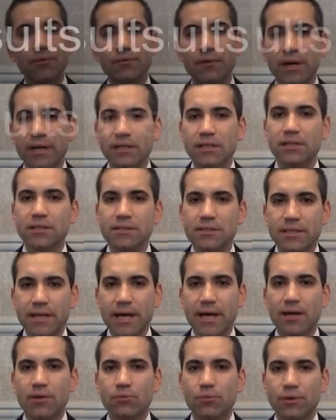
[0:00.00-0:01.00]
findings
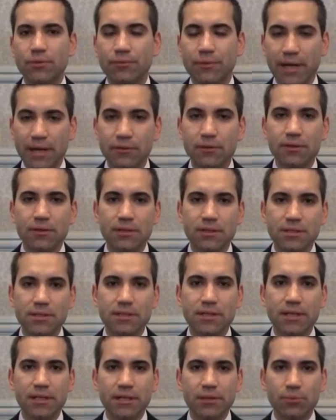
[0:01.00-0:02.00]
that we found in this
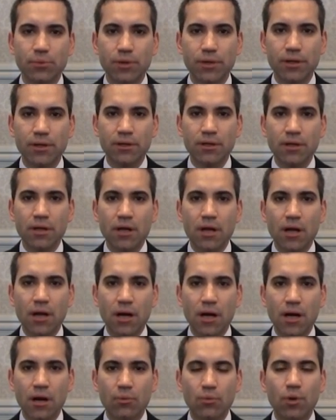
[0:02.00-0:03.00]
study were
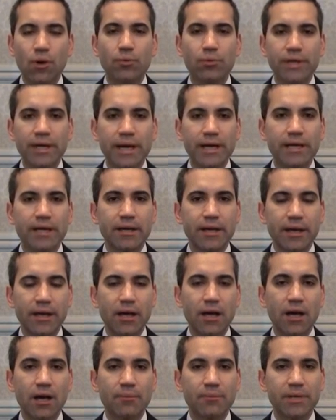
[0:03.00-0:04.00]
what we had
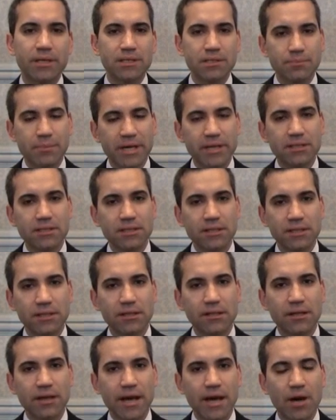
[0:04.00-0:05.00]
expected
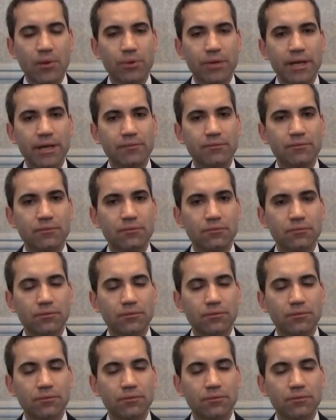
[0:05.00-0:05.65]
and how we have